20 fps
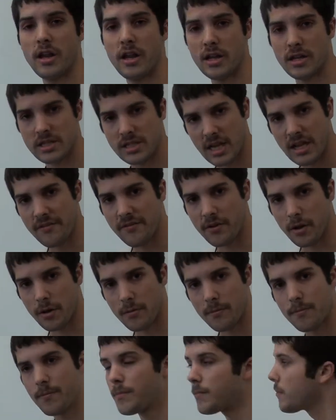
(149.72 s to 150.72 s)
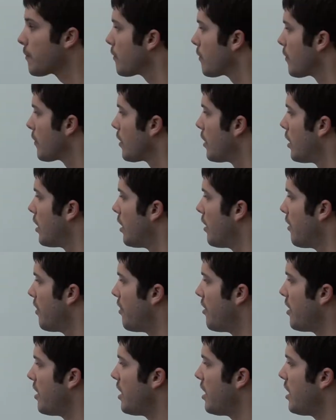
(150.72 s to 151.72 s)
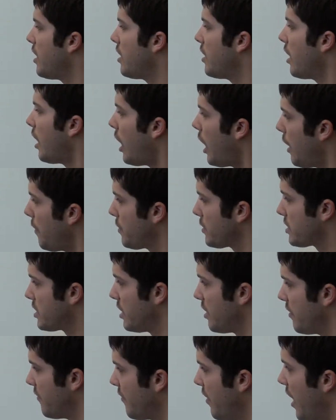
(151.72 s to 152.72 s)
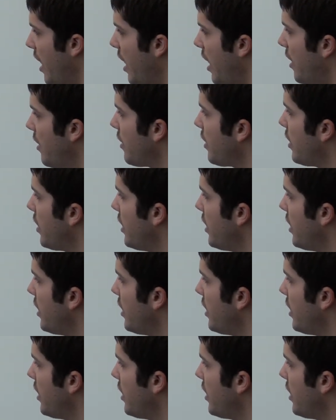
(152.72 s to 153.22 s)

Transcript: n is even. The opposite of that